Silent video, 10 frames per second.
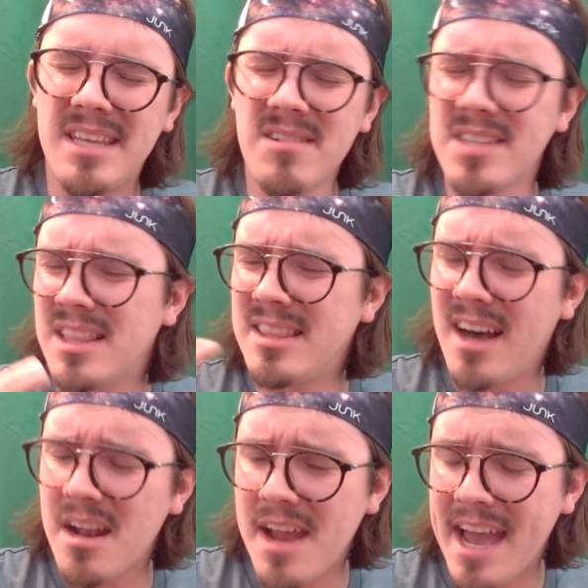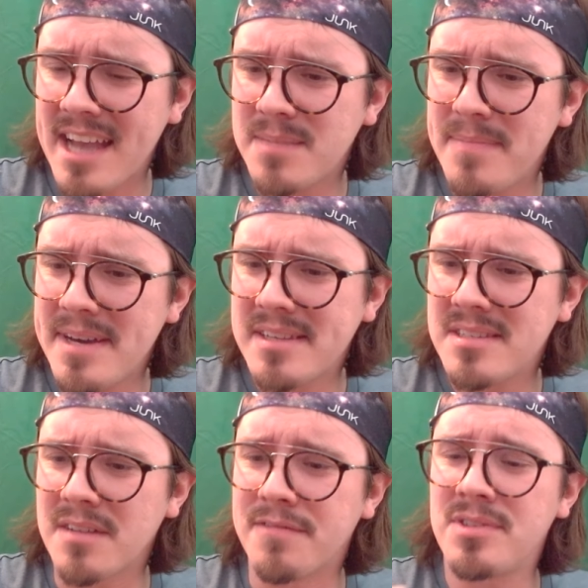but there's a lot of aspects
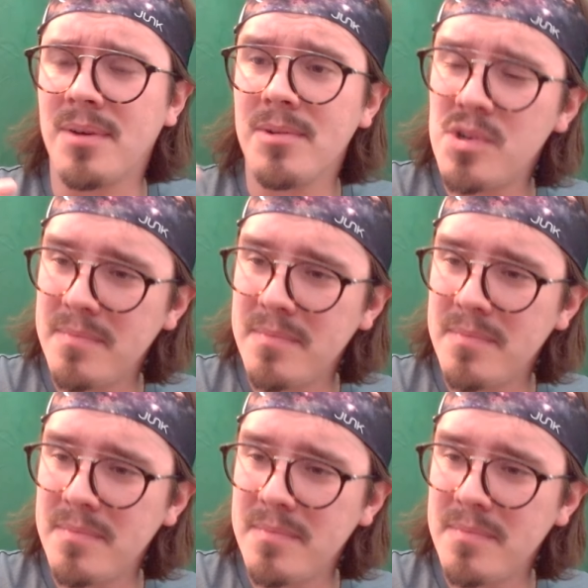of social